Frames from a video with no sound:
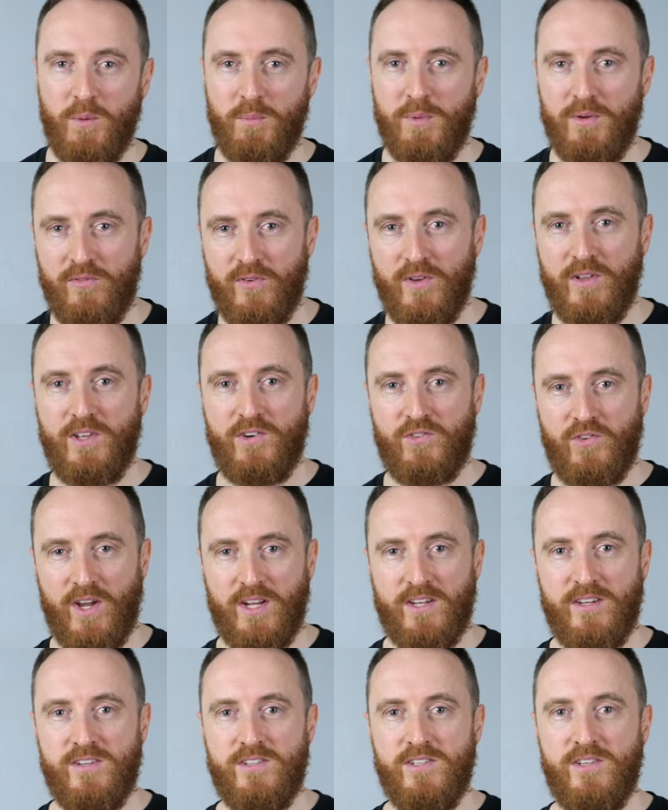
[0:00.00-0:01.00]
women feel
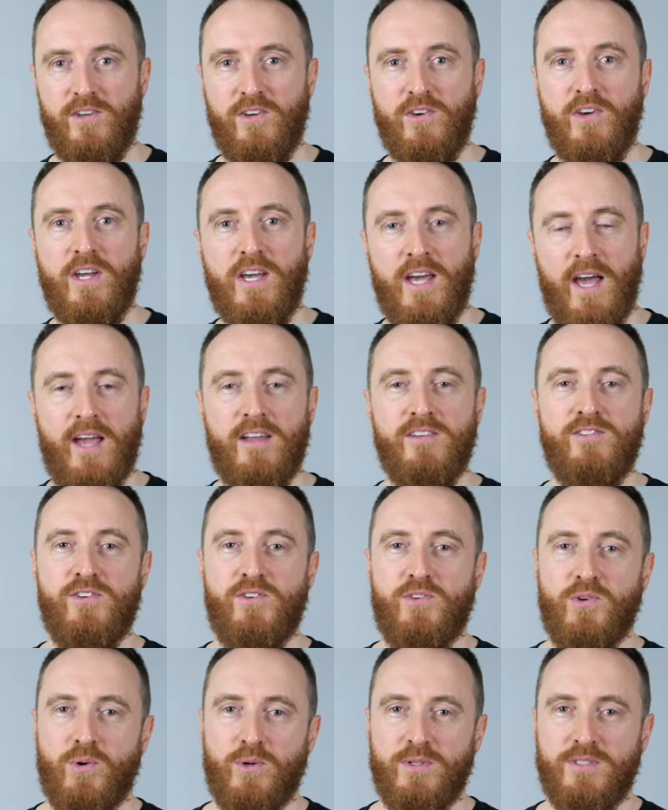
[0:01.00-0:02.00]
attracted to you as
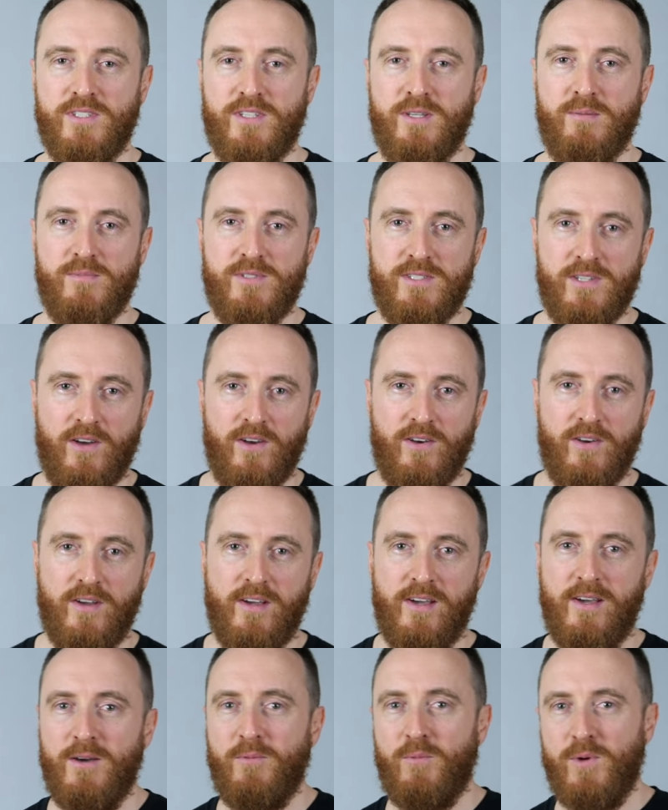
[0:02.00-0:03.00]
you talk to them. So
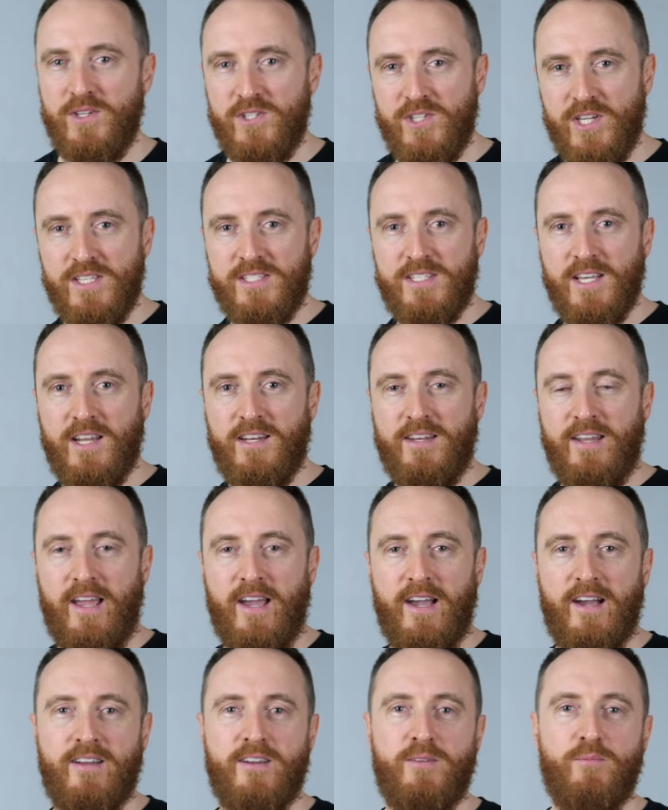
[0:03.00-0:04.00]
when she sat
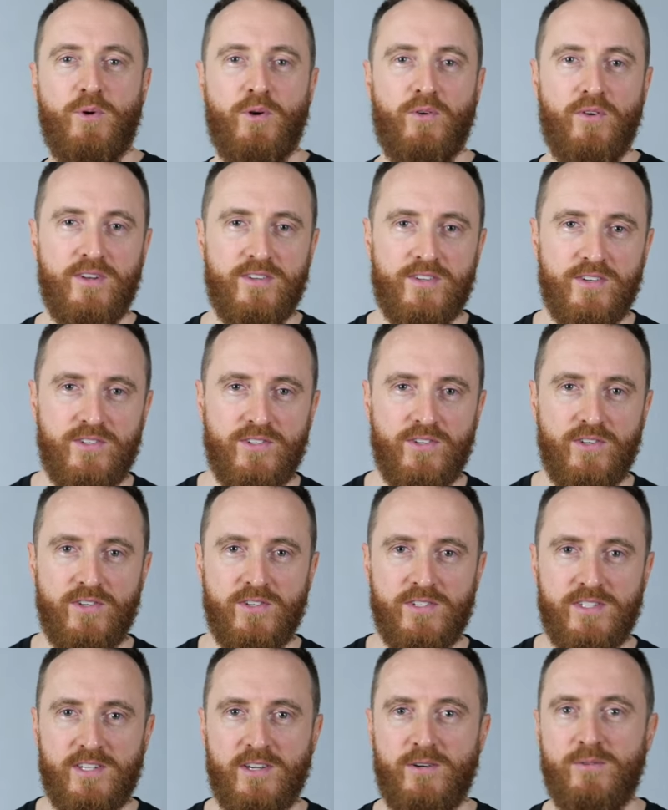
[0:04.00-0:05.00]
down and we were
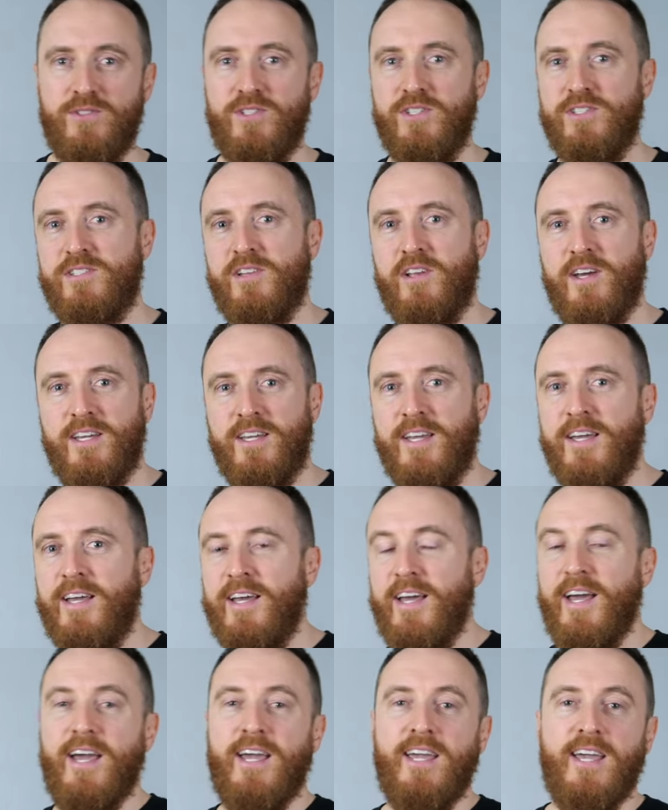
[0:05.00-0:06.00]
introduced, I was just like,
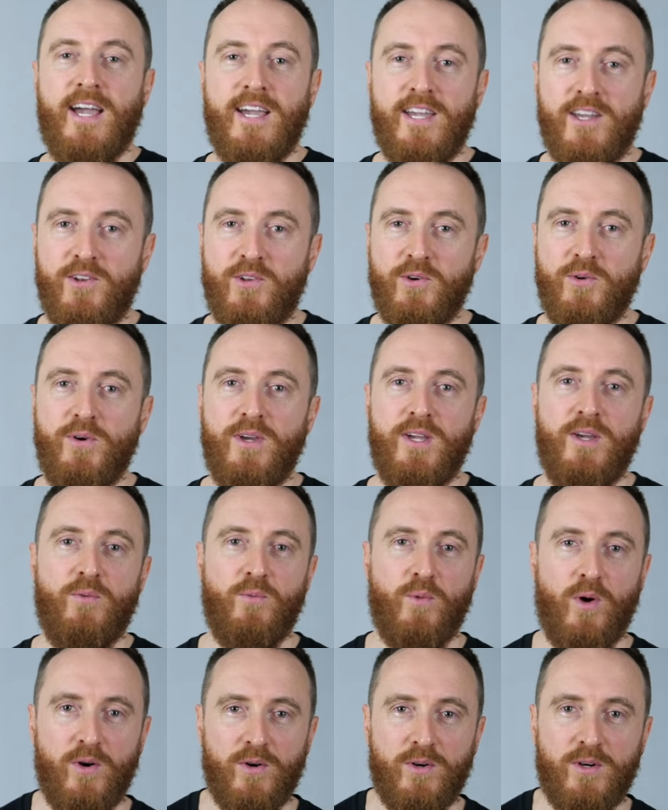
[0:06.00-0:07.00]
hey, how you doing?
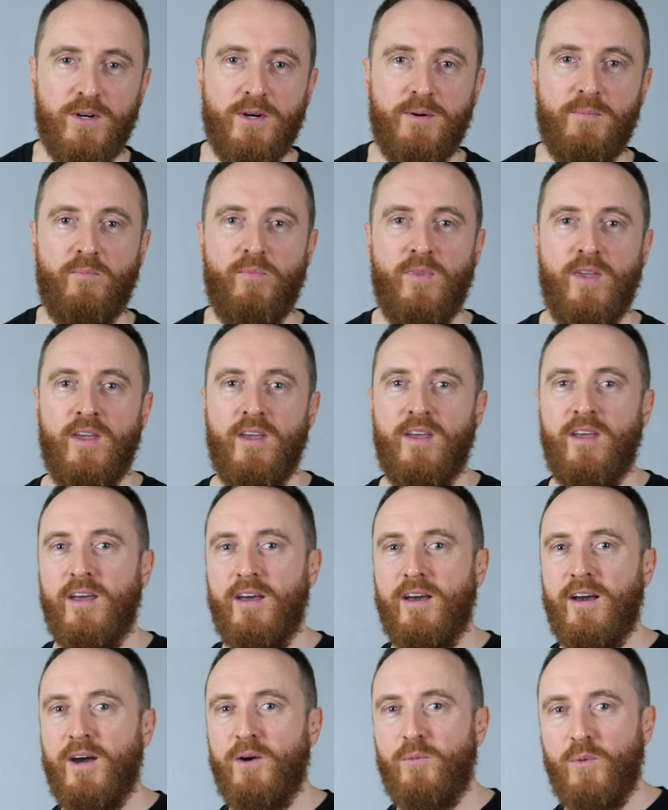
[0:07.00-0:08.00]
Welcome.
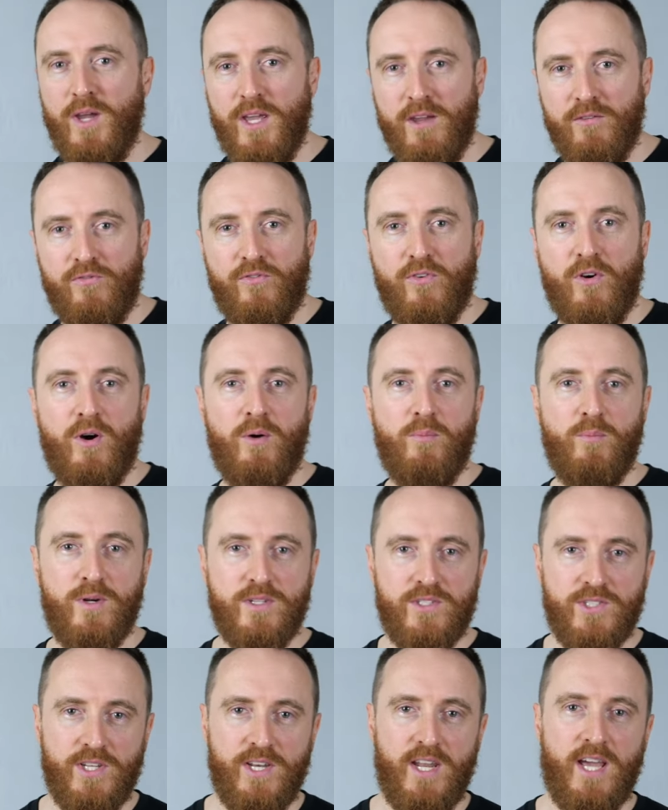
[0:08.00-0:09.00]
Uh, where you from?
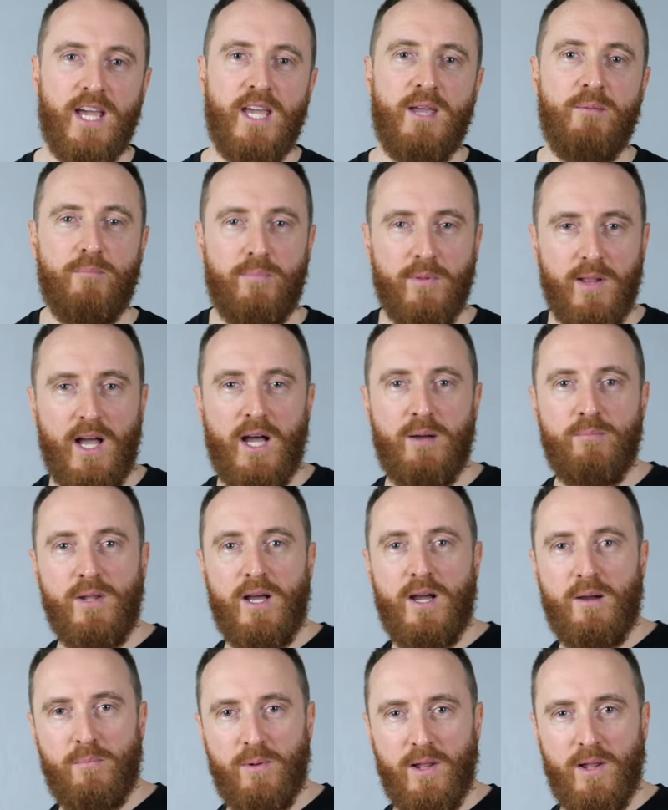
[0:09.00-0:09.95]
What's your name? Blah, blah,